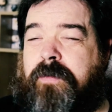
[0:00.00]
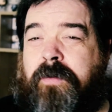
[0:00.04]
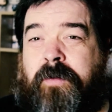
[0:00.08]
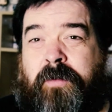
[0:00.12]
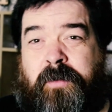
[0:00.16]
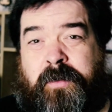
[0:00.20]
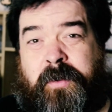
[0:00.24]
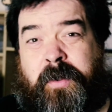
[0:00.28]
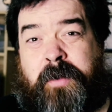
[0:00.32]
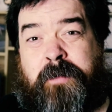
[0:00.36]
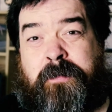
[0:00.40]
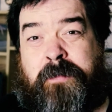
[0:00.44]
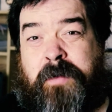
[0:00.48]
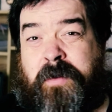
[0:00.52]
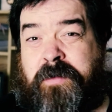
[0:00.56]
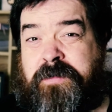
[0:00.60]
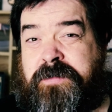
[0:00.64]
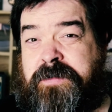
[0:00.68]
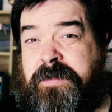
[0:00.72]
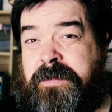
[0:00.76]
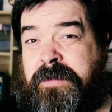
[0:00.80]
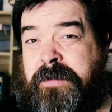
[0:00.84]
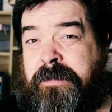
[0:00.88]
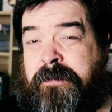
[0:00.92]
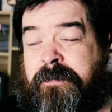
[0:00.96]
Although
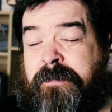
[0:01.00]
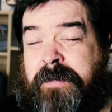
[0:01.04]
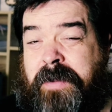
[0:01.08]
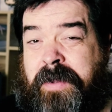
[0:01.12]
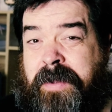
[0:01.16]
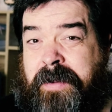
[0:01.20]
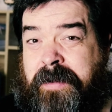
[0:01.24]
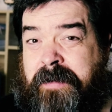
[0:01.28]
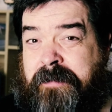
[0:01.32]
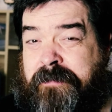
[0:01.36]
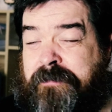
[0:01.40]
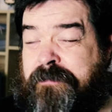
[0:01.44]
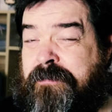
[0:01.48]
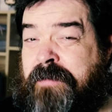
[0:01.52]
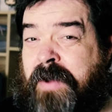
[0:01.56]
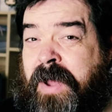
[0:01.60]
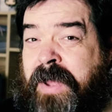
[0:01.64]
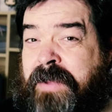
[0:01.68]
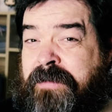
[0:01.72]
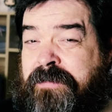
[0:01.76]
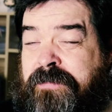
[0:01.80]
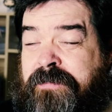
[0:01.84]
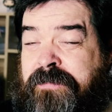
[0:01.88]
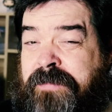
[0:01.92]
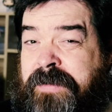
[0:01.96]
most of them are
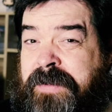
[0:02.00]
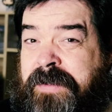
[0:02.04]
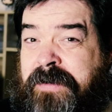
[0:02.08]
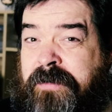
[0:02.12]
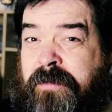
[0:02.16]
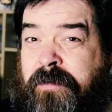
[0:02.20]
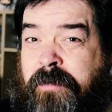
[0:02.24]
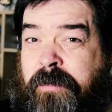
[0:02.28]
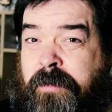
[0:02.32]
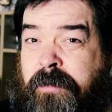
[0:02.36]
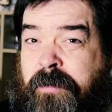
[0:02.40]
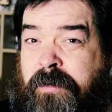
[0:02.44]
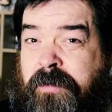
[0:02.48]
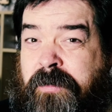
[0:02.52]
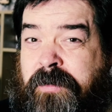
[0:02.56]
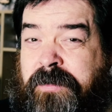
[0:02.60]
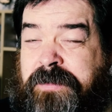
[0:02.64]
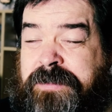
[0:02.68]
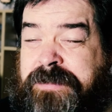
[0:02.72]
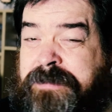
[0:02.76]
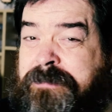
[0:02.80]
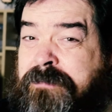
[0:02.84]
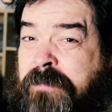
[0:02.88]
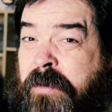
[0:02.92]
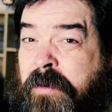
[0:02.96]
5 feet or
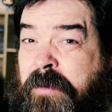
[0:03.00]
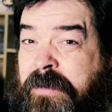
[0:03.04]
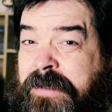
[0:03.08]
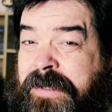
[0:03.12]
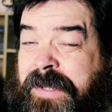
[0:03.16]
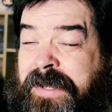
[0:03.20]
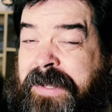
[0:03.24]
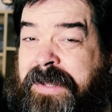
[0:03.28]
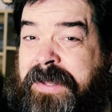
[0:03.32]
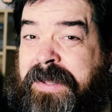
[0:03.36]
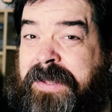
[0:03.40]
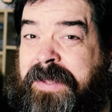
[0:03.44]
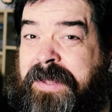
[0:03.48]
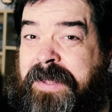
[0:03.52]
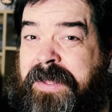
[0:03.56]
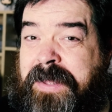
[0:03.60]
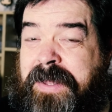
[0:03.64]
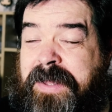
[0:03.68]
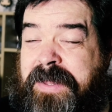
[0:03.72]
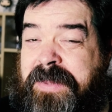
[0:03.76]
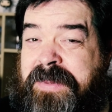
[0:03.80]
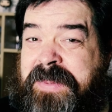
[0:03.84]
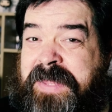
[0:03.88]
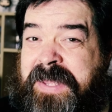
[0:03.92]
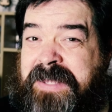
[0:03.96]
smaller,
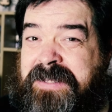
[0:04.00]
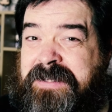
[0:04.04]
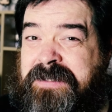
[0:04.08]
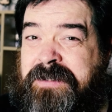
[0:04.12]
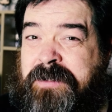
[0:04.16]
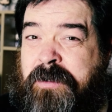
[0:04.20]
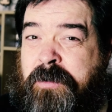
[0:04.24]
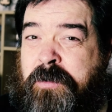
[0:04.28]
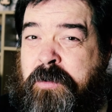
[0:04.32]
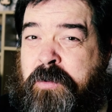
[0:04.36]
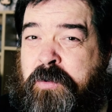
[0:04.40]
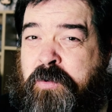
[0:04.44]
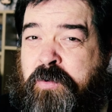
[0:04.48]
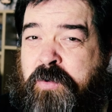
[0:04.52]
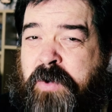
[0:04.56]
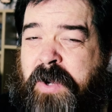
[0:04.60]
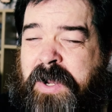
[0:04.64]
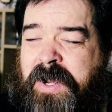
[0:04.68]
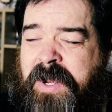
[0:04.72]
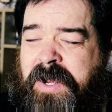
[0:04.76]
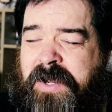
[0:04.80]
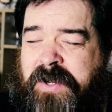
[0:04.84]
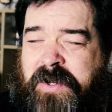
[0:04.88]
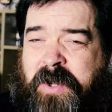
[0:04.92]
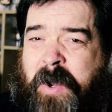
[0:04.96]
they are so
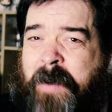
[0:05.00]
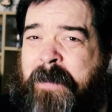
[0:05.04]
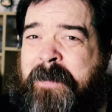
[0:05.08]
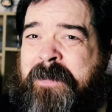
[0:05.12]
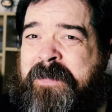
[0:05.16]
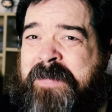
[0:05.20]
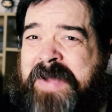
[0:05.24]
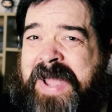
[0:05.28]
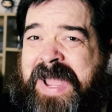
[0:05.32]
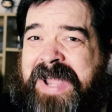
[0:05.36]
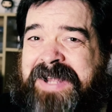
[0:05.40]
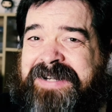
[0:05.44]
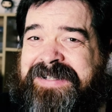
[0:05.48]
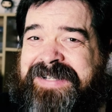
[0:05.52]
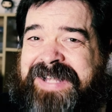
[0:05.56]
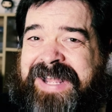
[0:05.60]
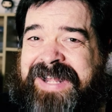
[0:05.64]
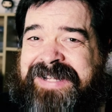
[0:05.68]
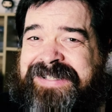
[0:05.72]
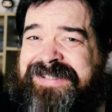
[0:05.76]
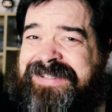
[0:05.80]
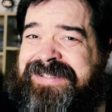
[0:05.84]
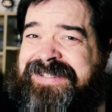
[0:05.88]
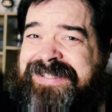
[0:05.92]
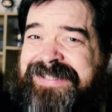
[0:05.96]
compact
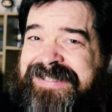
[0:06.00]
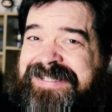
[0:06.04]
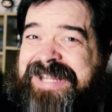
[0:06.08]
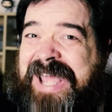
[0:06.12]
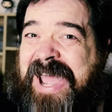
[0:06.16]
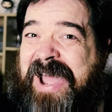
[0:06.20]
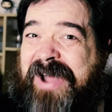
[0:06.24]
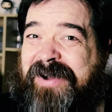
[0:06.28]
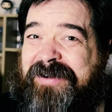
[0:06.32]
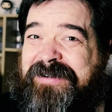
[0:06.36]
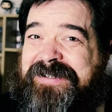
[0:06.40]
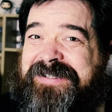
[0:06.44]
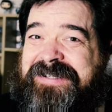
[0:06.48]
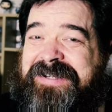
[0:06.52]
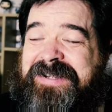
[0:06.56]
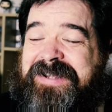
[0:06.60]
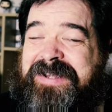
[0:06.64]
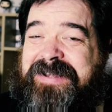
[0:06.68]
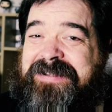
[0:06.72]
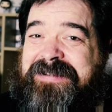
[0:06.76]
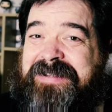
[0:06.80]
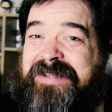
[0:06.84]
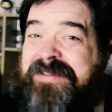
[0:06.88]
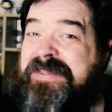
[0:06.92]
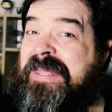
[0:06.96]
and stout
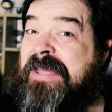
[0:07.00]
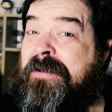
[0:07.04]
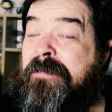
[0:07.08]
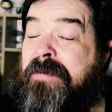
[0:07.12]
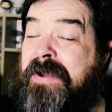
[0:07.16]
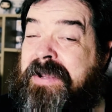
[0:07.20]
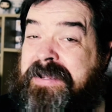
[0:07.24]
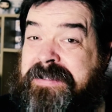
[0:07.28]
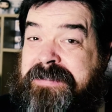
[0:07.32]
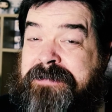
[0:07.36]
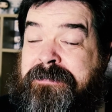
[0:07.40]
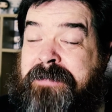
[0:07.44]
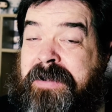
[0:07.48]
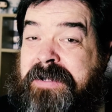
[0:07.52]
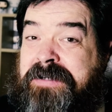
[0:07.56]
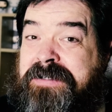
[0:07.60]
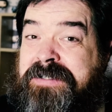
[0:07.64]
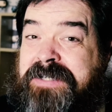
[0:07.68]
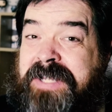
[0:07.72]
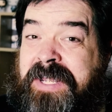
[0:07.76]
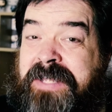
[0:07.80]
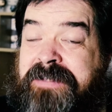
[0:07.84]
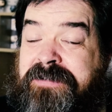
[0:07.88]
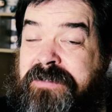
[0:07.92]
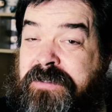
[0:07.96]
that they weigh as
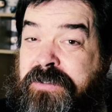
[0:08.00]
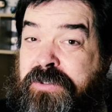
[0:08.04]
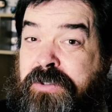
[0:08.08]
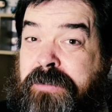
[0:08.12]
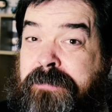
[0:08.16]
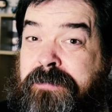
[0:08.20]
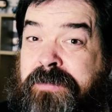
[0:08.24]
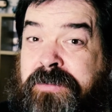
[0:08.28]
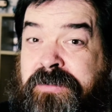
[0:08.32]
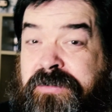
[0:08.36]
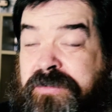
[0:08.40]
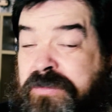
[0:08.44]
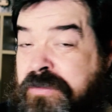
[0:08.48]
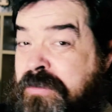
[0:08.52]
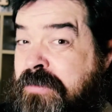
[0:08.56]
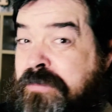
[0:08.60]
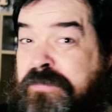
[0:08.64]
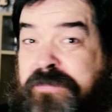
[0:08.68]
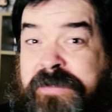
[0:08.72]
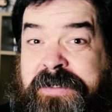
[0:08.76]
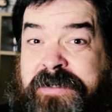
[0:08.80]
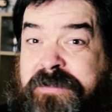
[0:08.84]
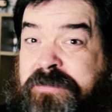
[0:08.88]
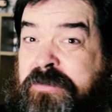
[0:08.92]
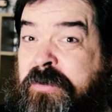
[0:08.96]
much as a human 2
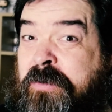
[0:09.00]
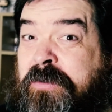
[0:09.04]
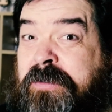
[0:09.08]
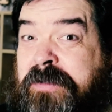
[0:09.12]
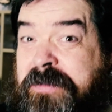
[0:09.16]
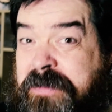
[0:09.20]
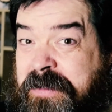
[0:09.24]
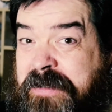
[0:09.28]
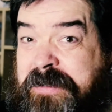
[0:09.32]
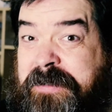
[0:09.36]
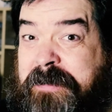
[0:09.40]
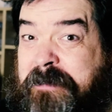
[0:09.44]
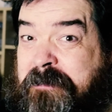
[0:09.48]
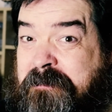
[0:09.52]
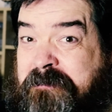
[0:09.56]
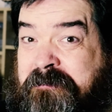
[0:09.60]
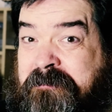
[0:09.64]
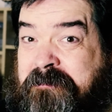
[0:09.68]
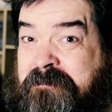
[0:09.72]
feet taller than them.